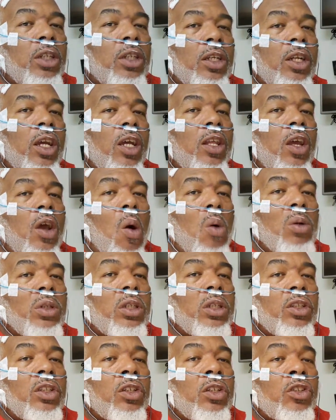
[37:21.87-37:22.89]
said, yeah, they always
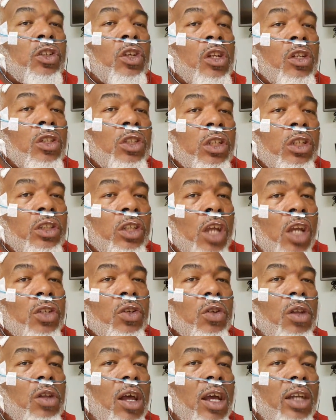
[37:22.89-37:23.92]

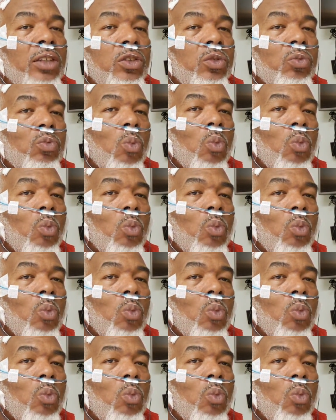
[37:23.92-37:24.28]
sensationalize